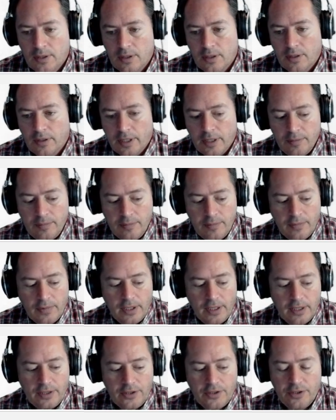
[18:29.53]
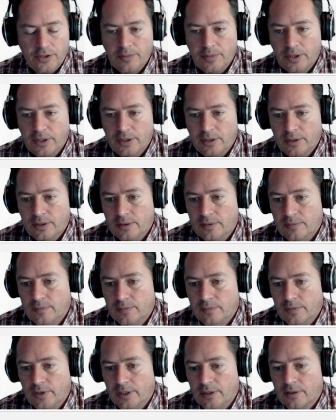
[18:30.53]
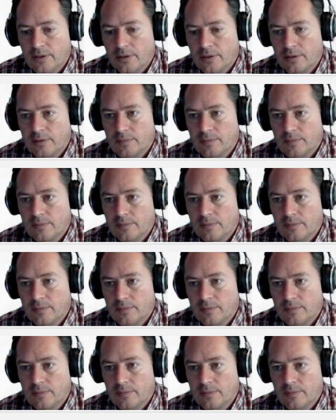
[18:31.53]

Okay, that should be it.